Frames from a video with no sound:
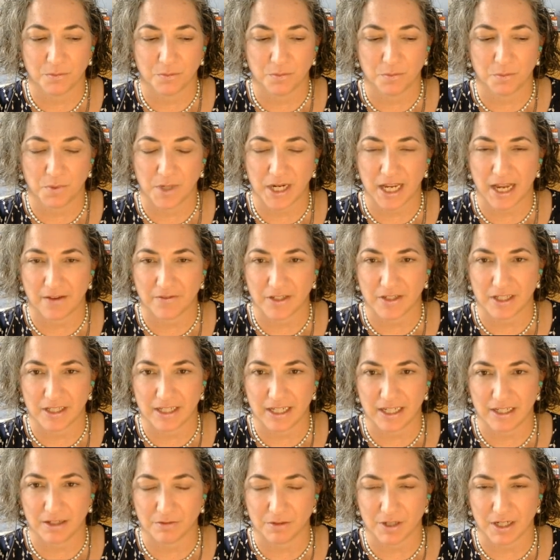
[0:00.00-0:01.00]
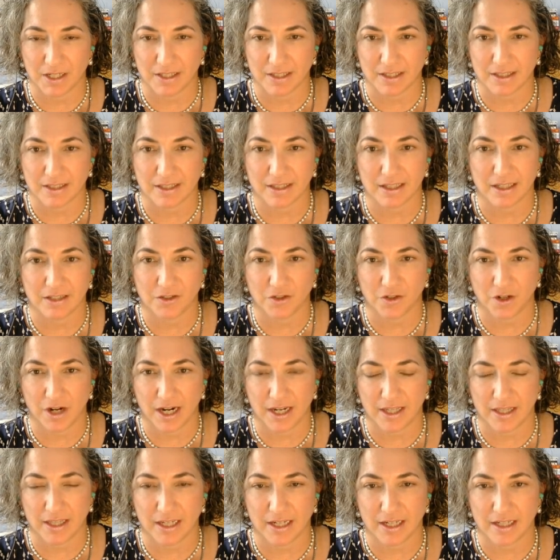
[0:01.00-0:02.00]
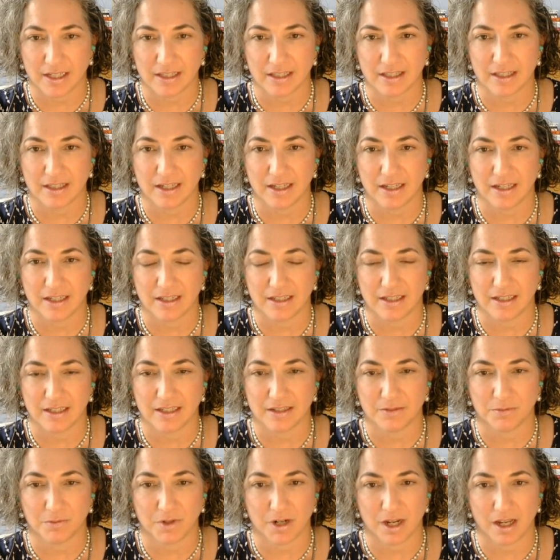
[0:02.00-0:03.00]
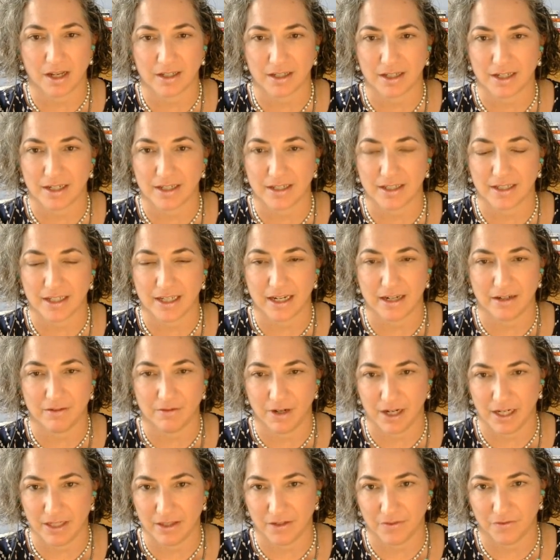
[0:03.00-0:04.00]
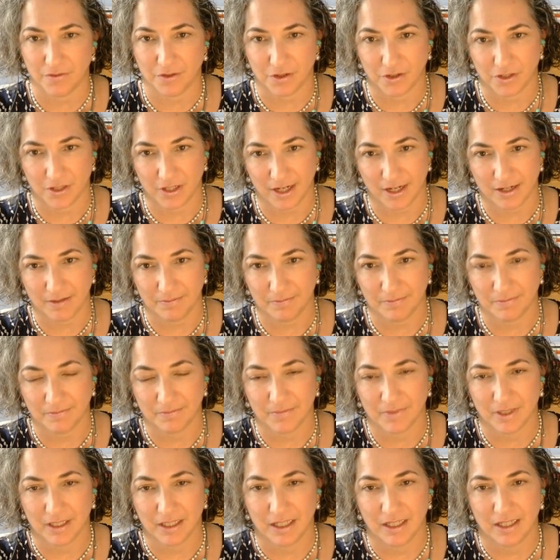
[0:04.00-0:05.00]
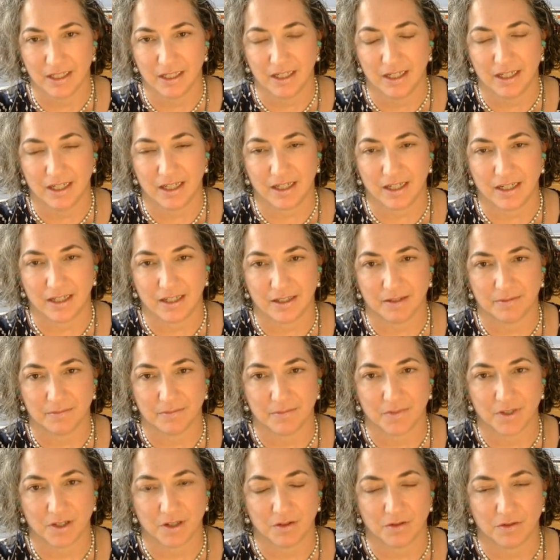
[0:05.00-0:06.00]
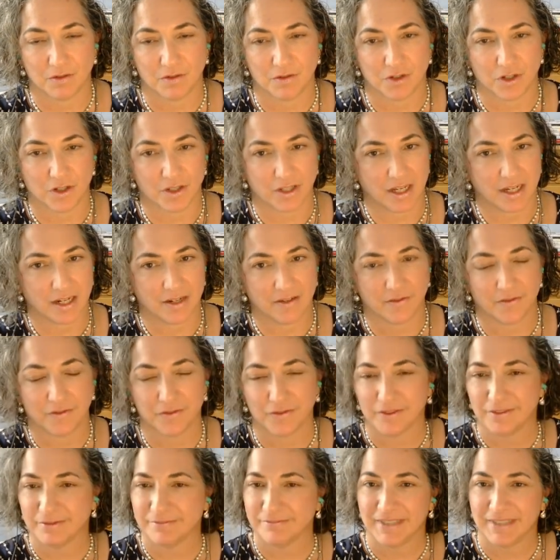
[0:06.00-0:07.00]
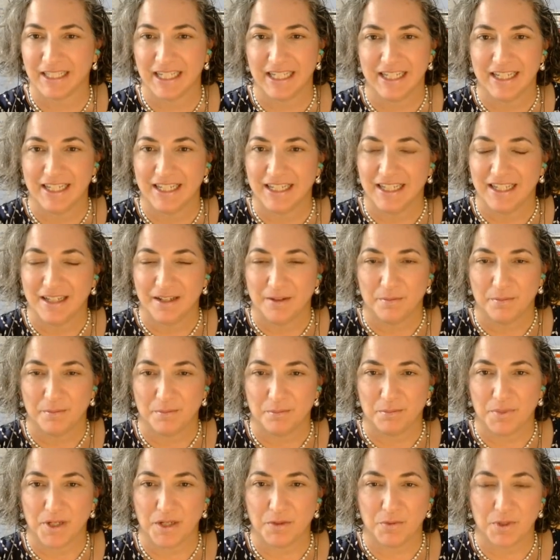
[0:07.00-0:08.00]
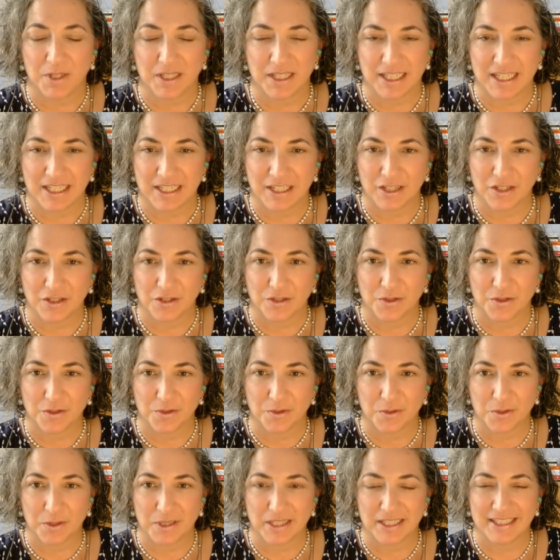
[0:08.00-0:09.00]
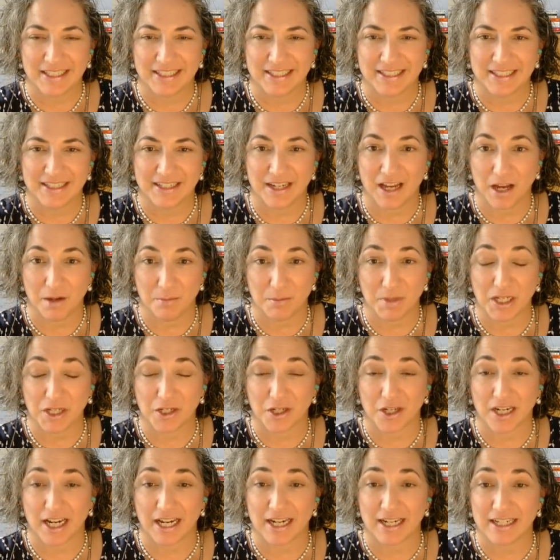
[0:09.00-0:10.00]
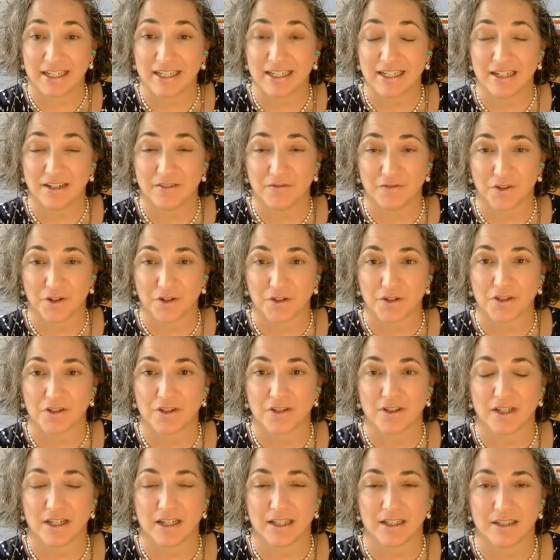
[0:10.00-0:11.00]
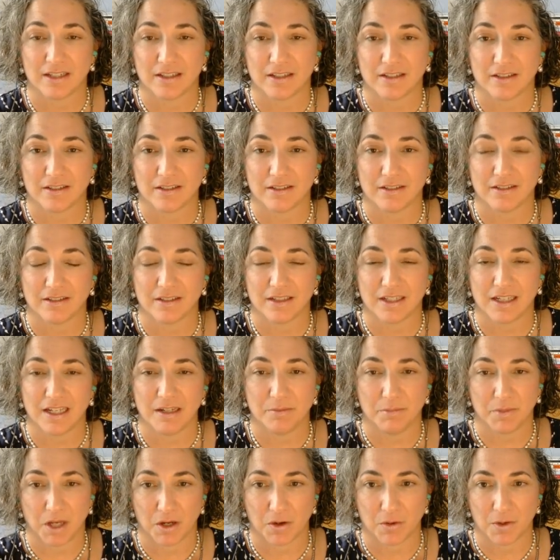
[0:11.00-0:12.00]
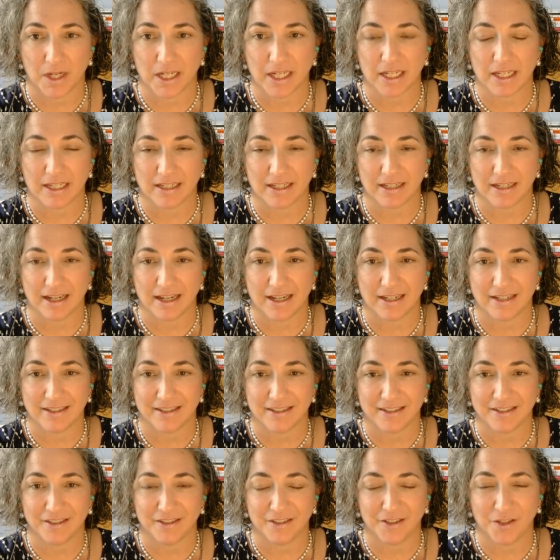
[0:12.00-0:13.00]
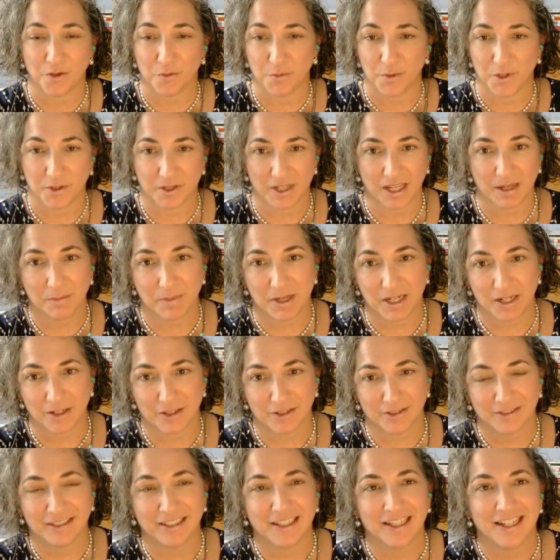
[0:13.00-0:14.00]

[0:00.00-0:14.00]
we have to take risks and try things, and we're not going to get it right the first time. So just kind of be willing to not be good at it at first and keep going, and you will get better.